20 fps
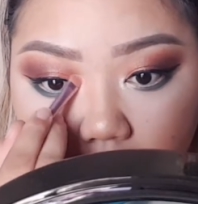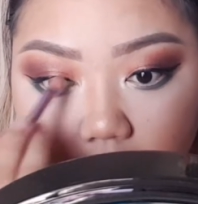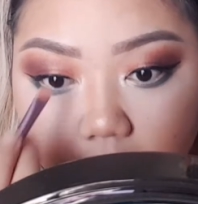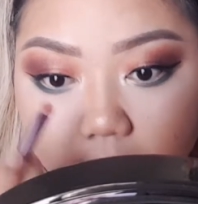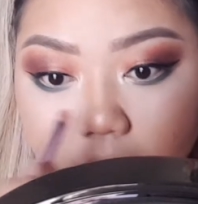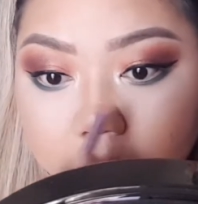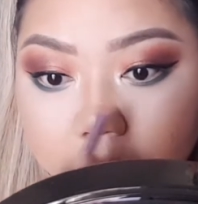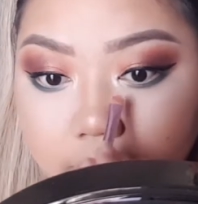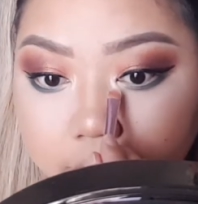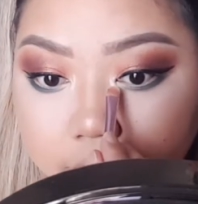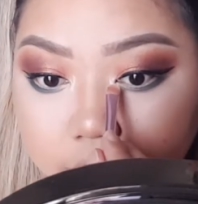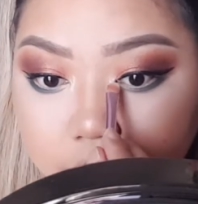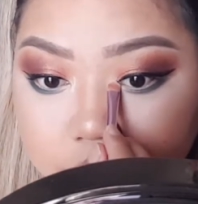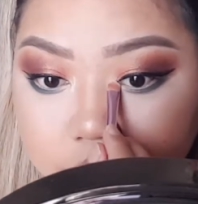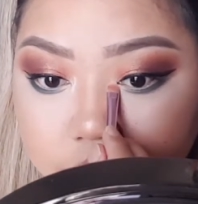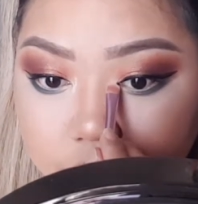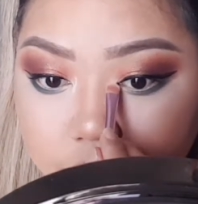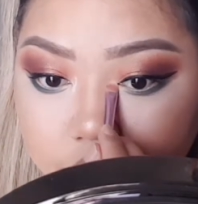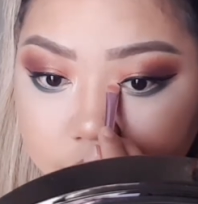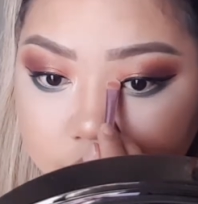and I
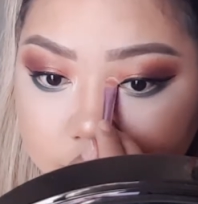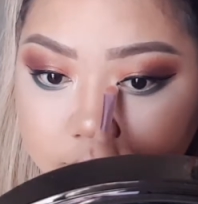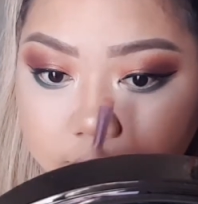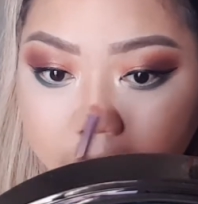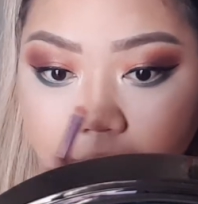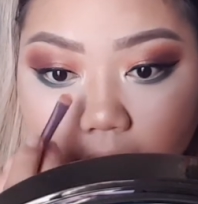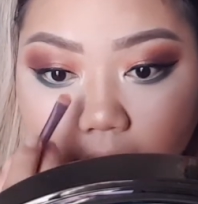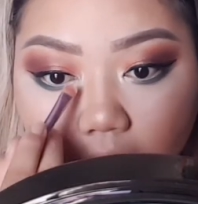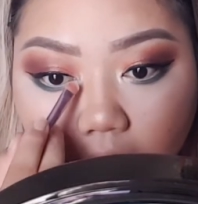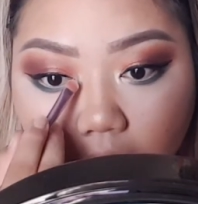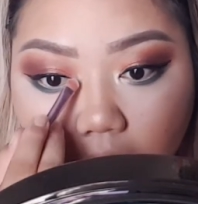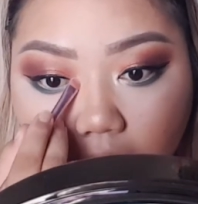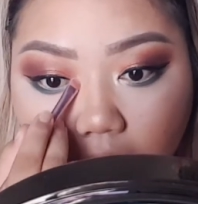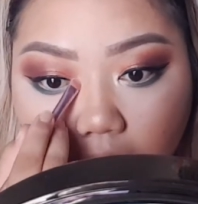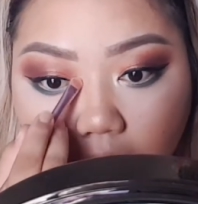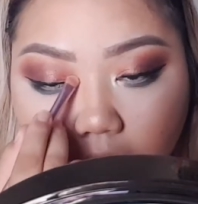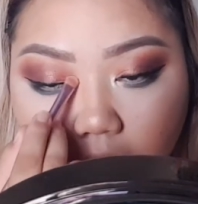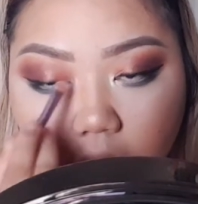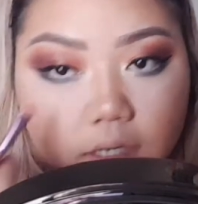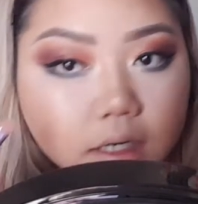also use that
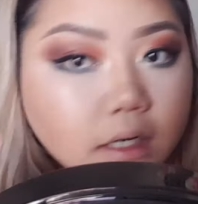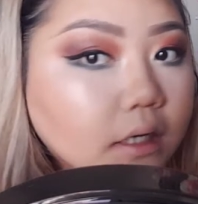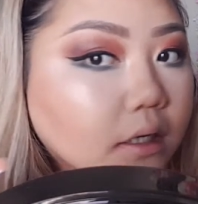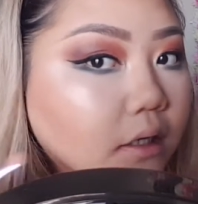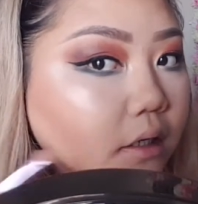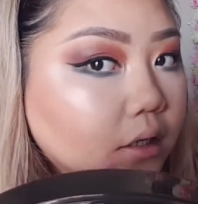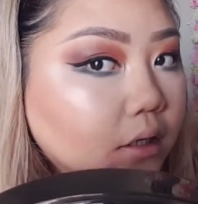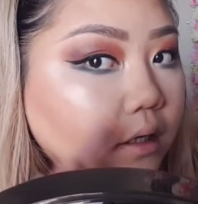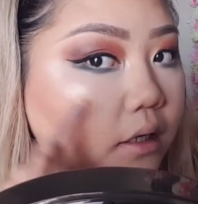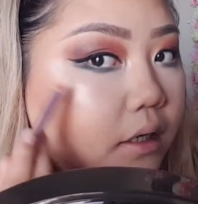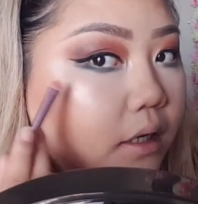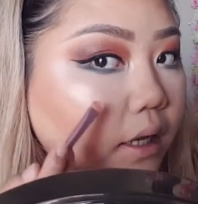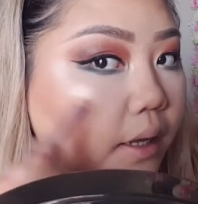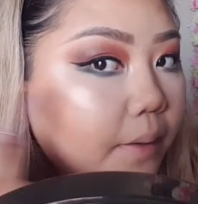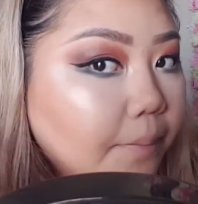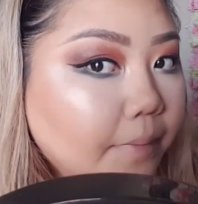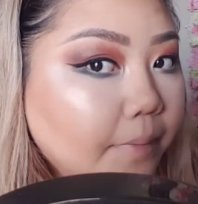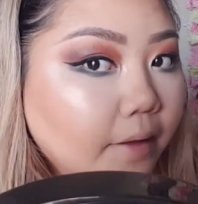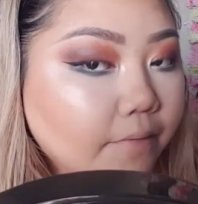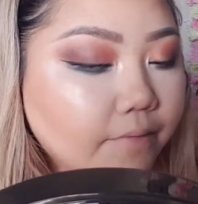on
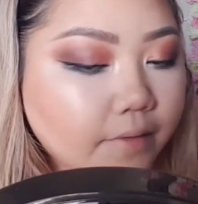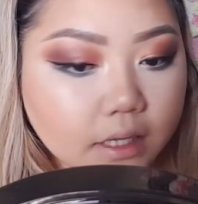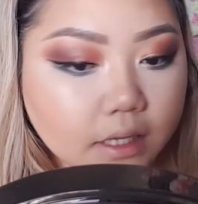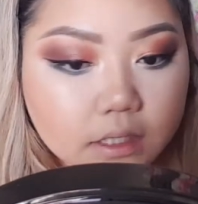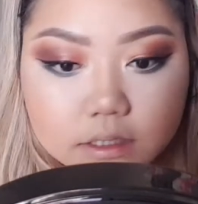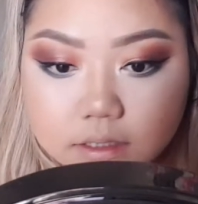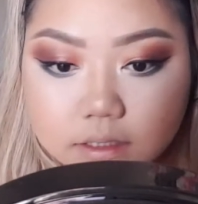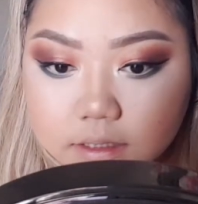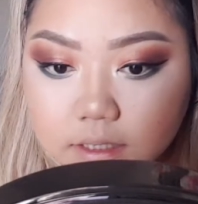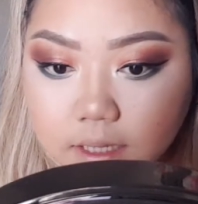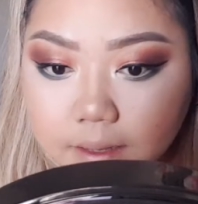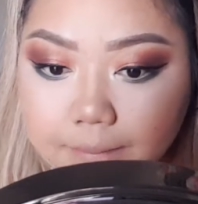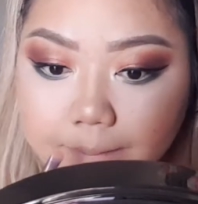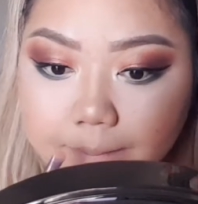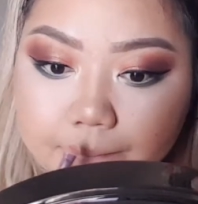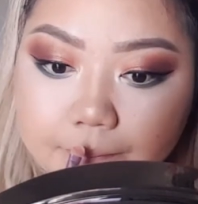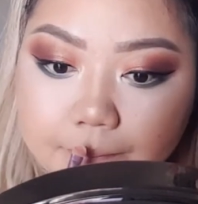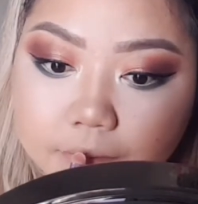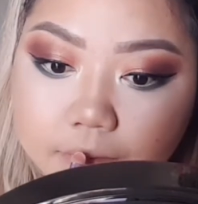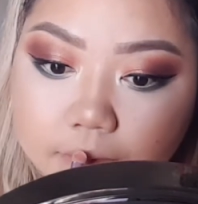my face.
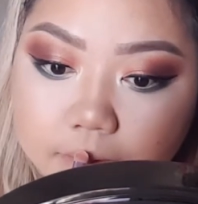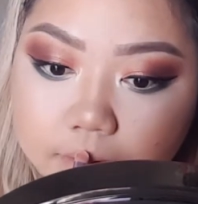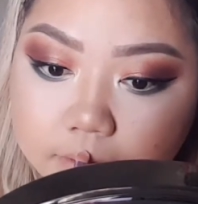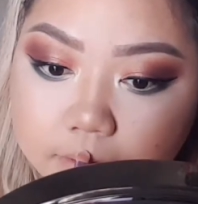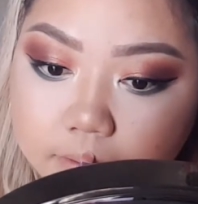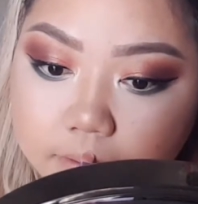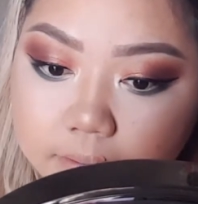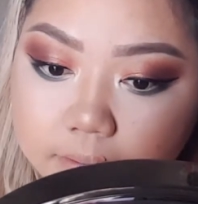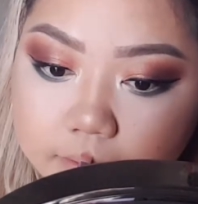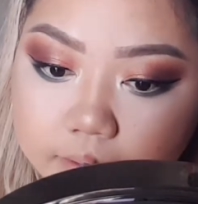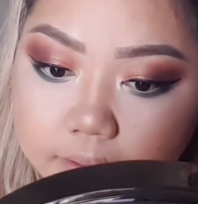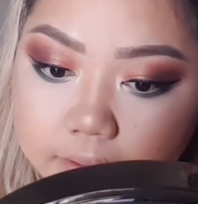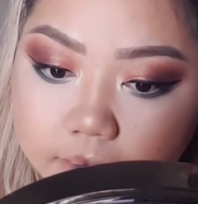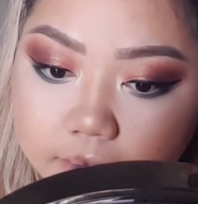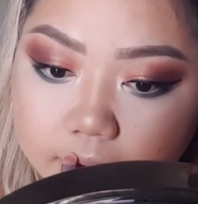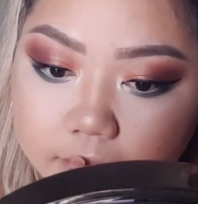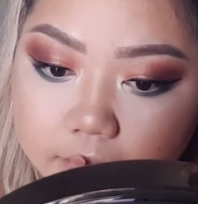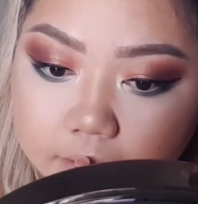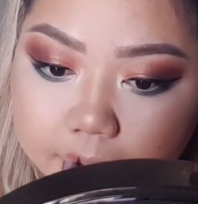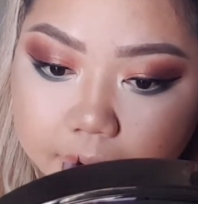Do a
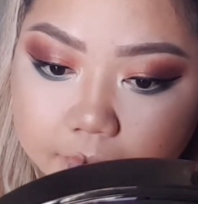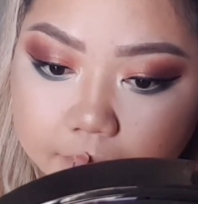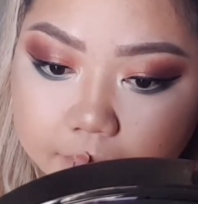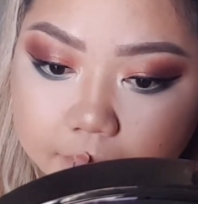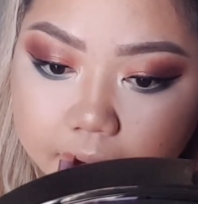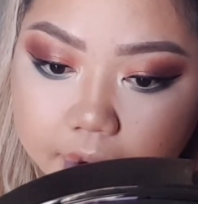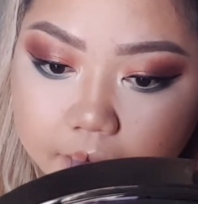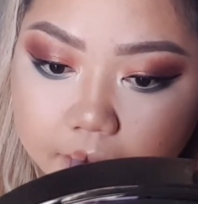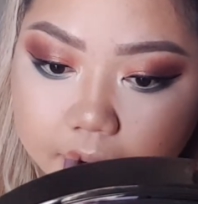little bit right